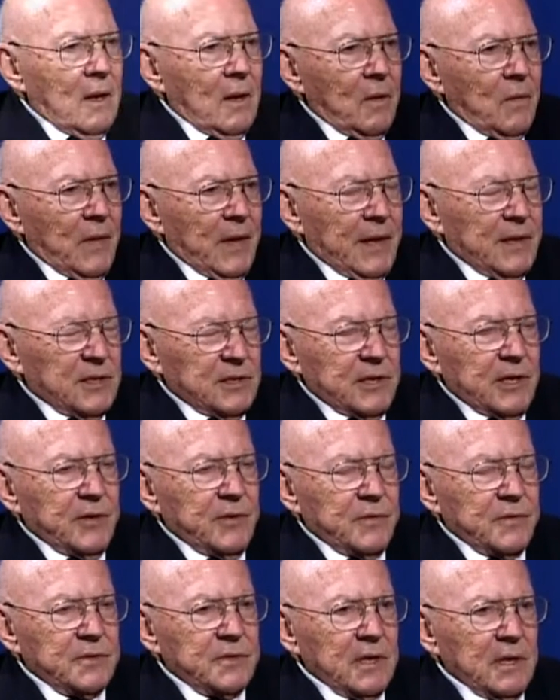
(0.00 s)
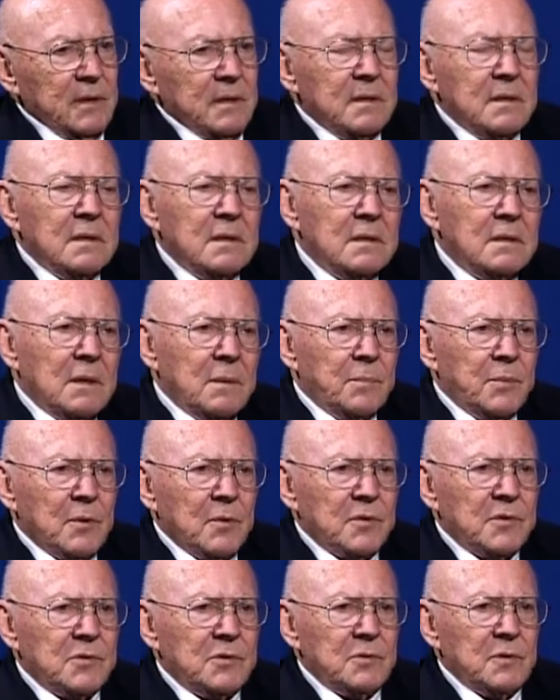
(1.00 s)
That's an interesting
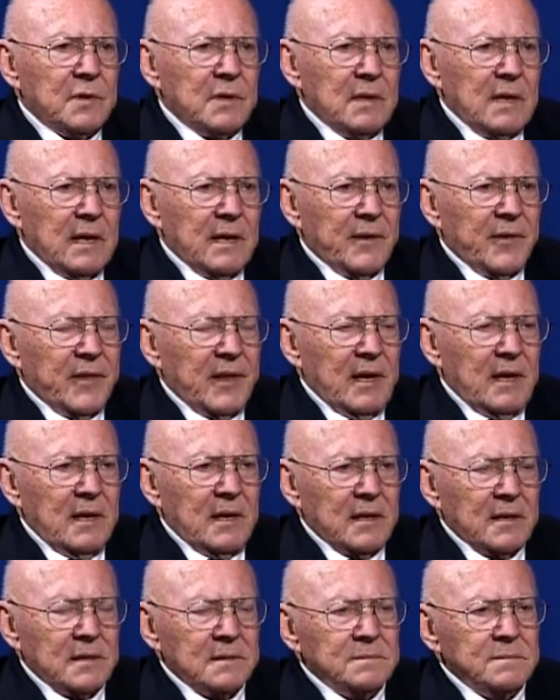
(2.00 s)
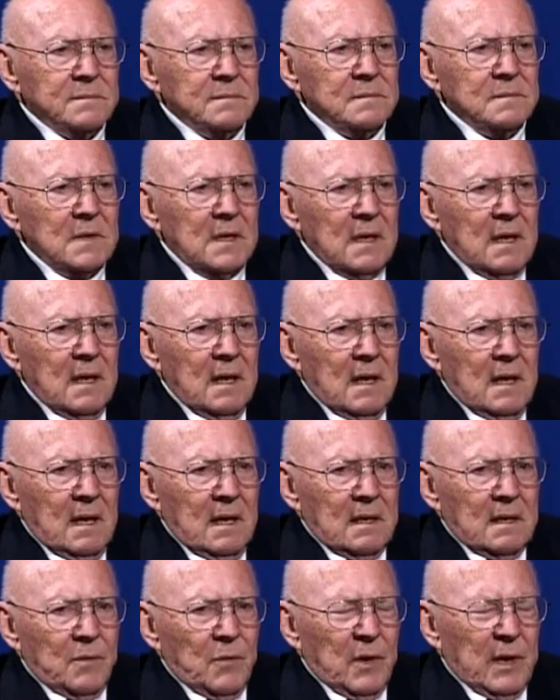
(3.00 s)
approach to it. Yeah,
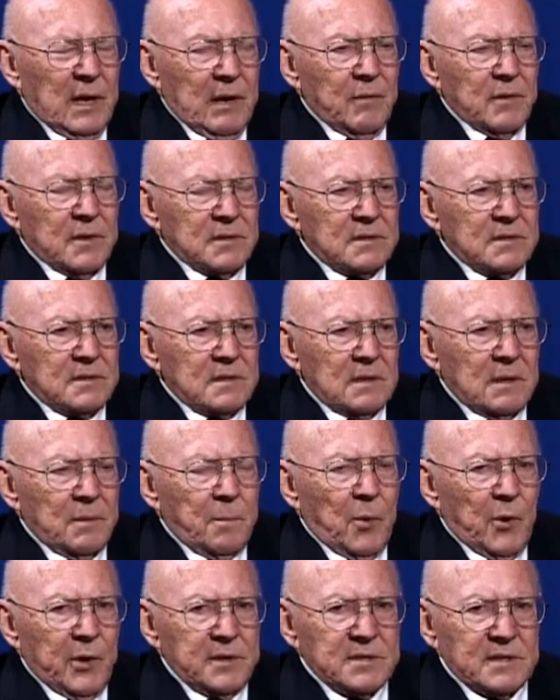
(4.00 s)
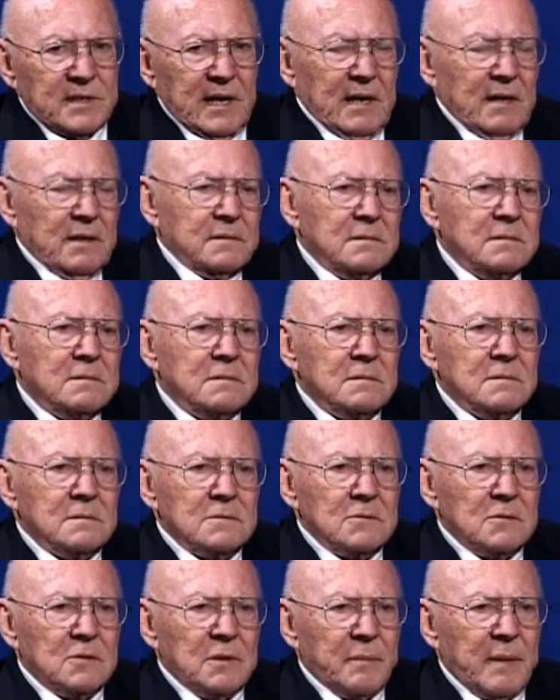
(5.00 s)
when I was a Boy Scout,
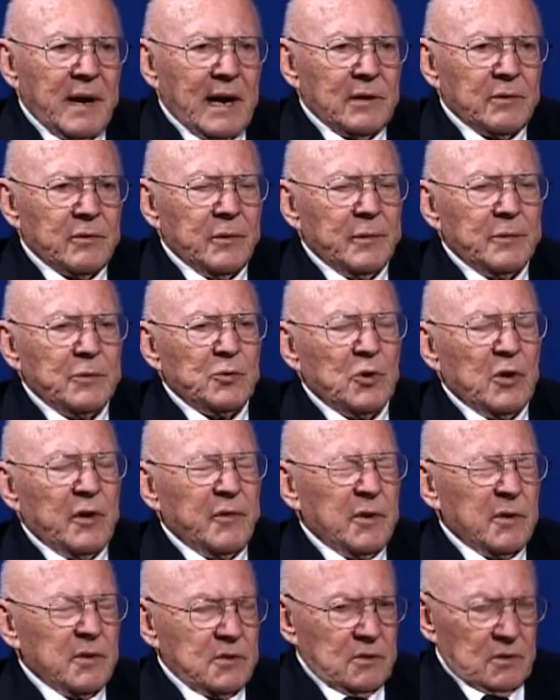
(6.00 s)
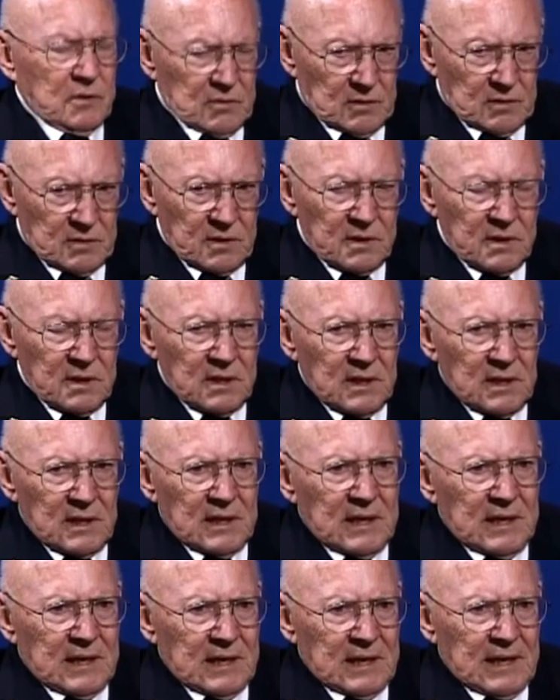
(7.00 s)
going back to around 12 years old,
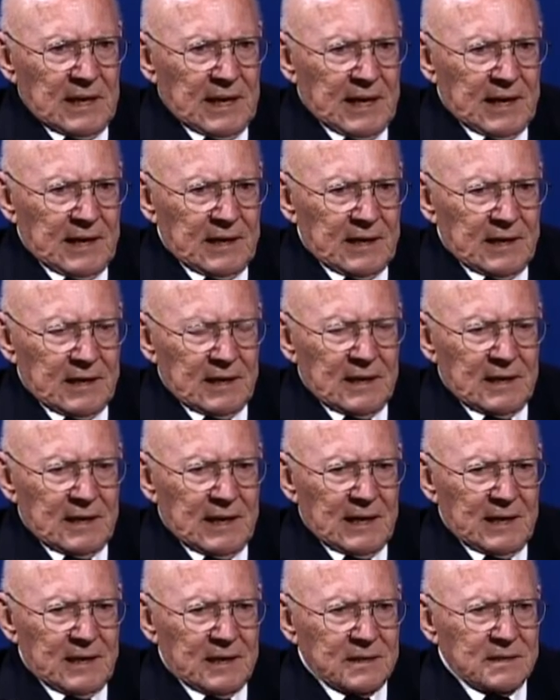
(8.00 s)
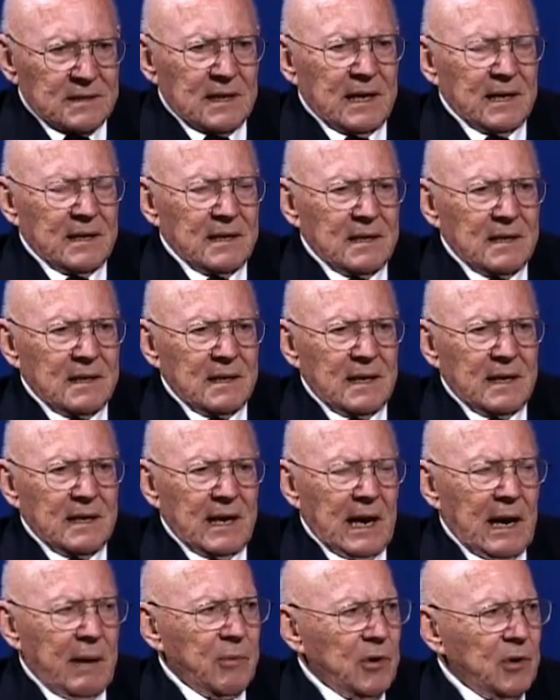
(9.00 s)
and I just got
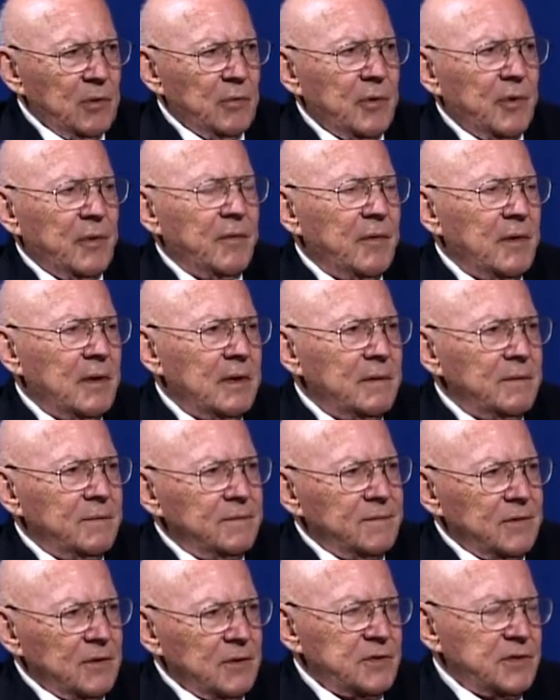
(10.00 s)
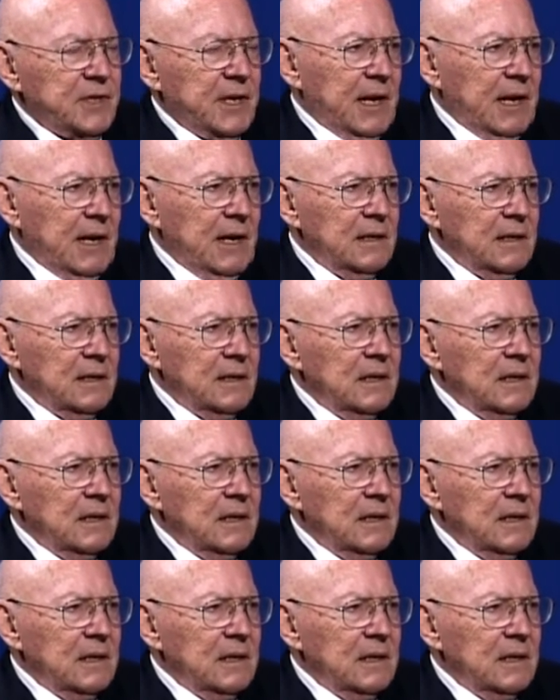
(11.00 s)
enamored with first aid